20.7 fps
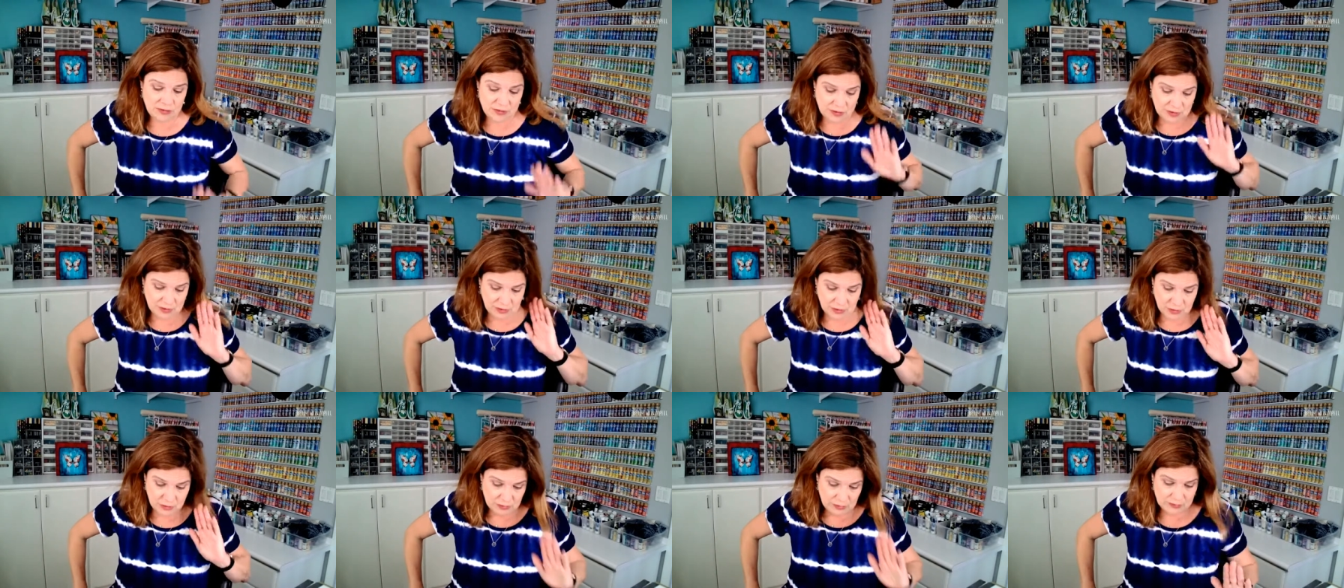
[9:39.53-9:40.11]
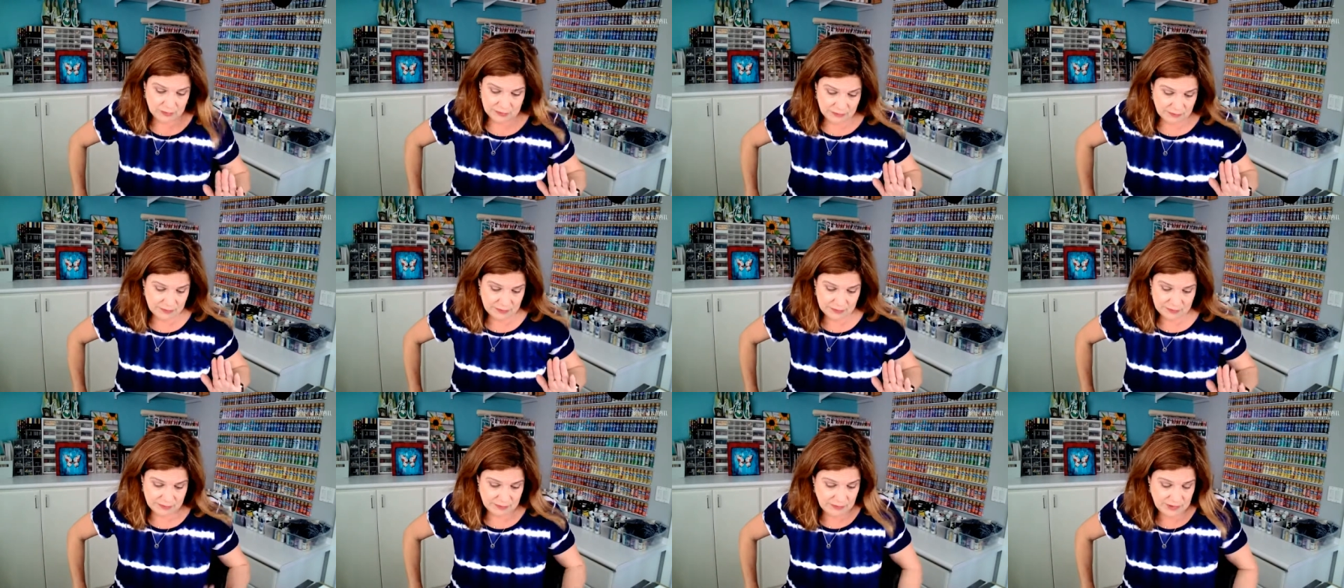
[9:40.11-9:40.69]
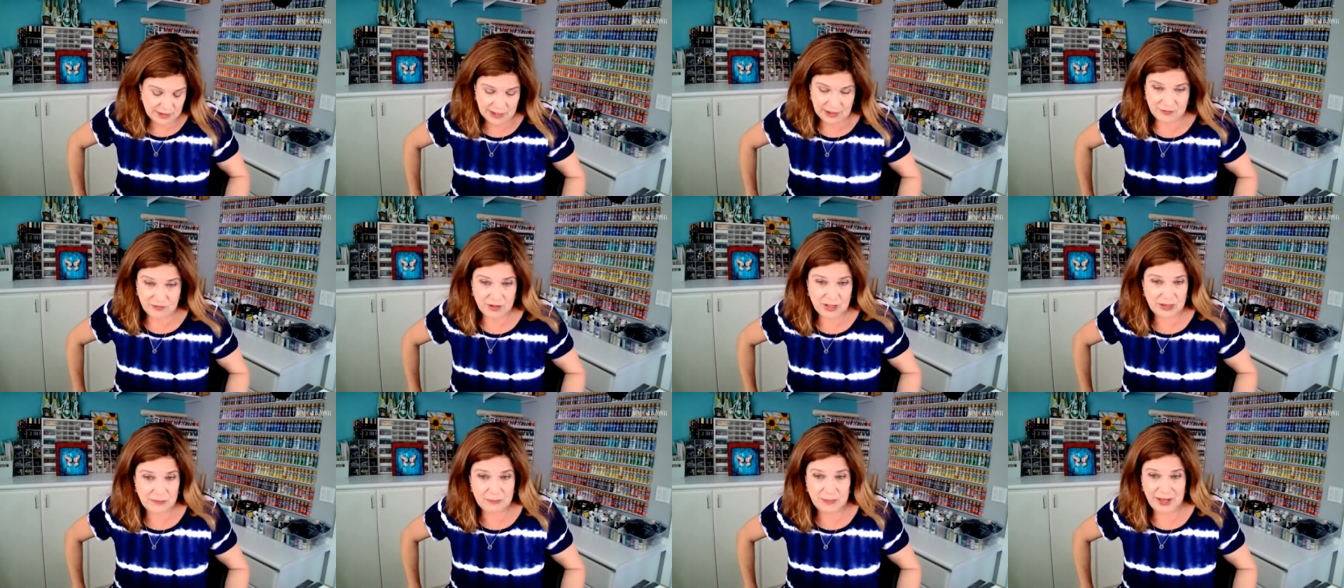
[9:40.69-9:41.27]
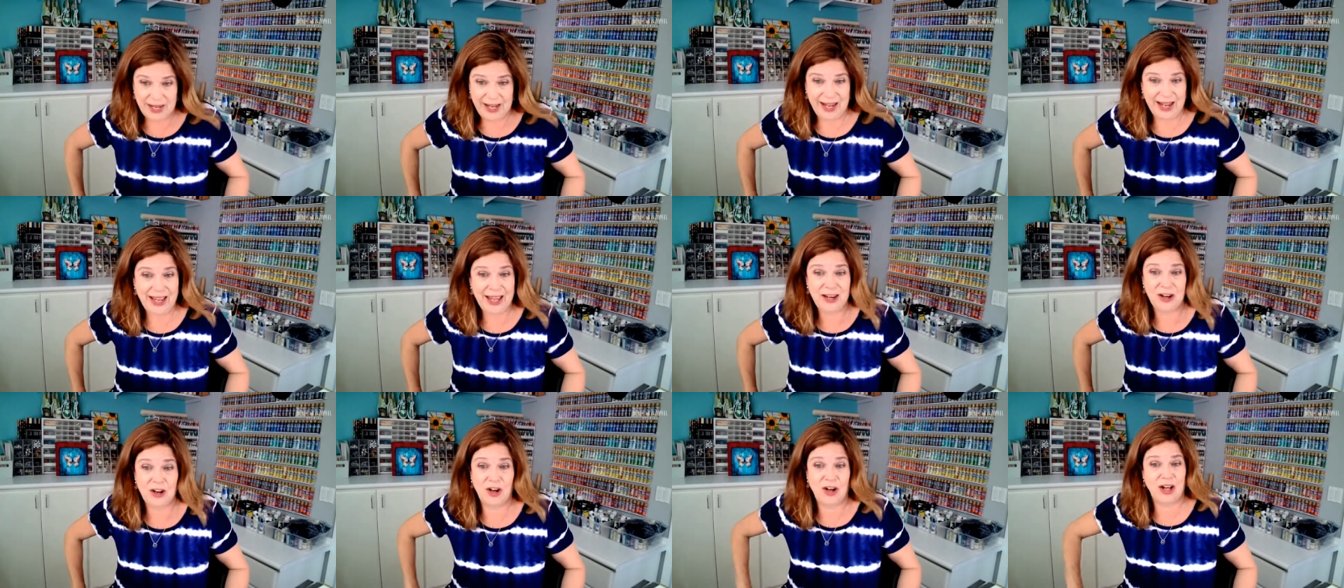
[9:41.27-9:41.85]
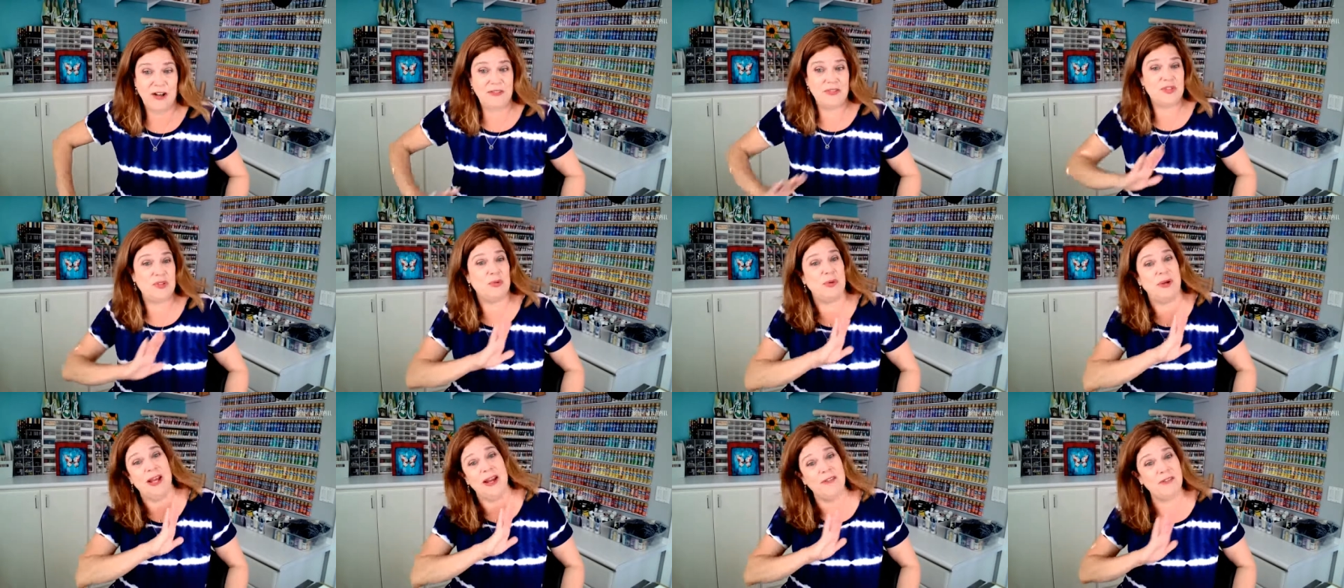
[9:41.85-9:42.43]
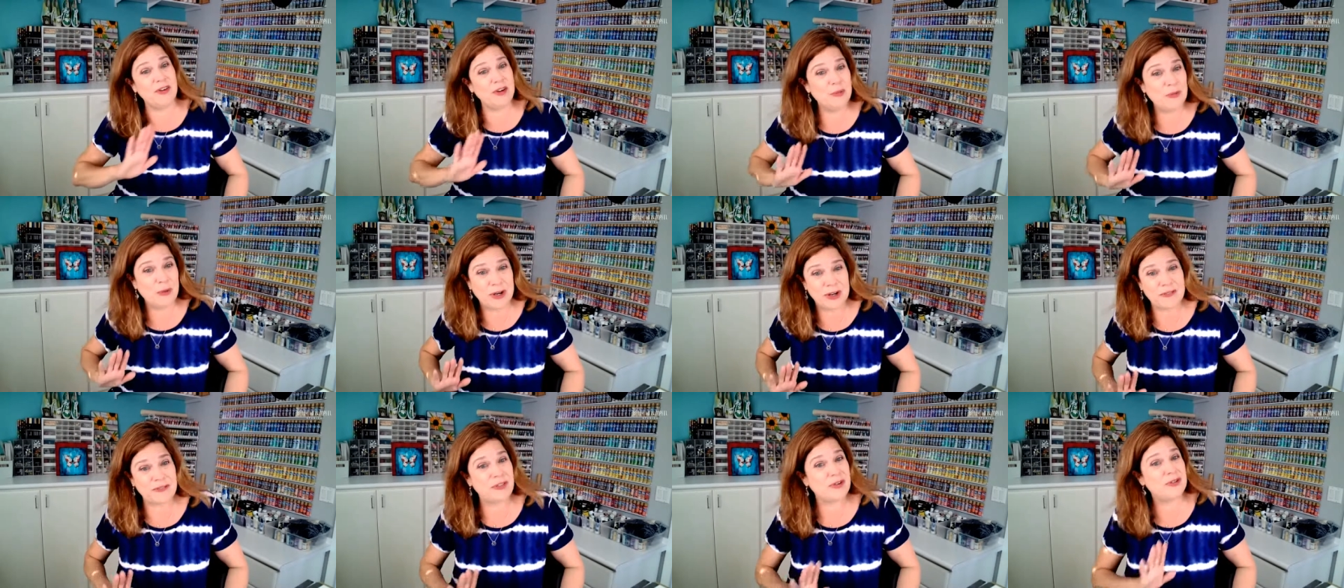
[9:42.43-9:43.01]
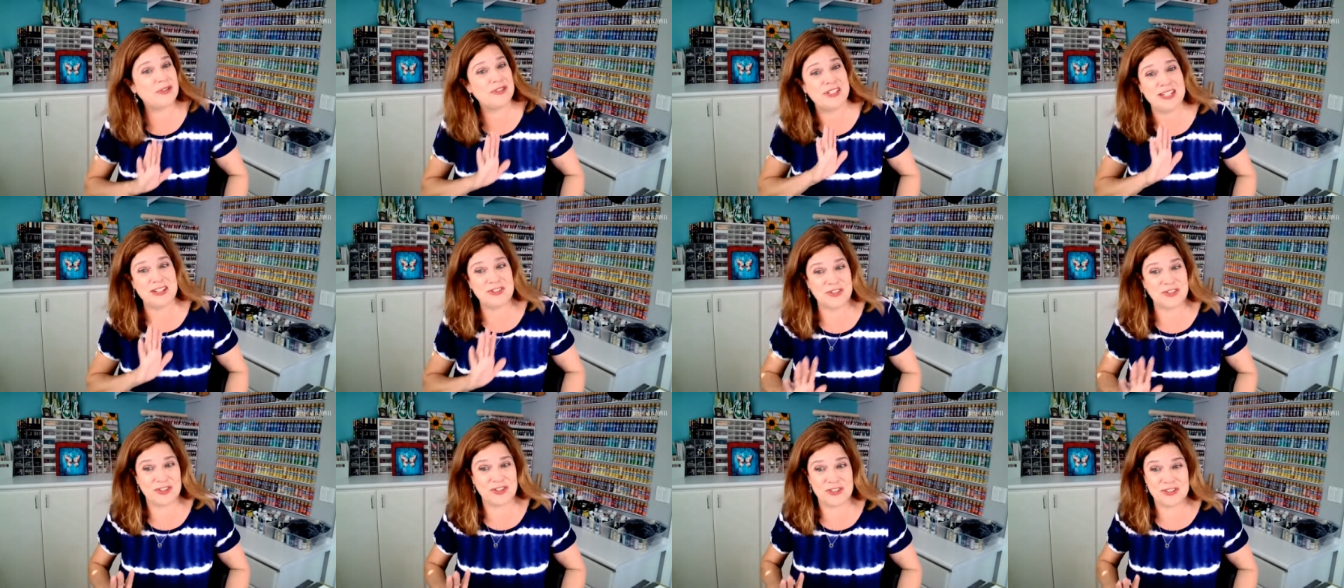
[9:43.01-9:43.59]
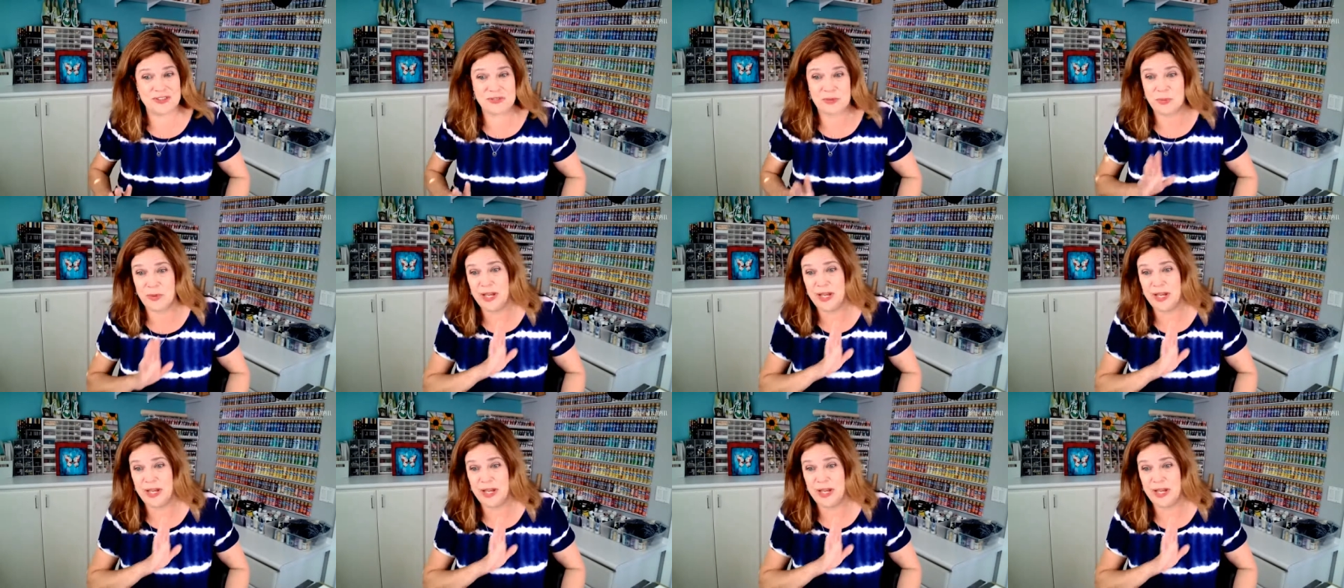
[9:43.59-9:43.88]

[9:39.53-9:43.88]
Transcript: So my hat off to every one of those teachers.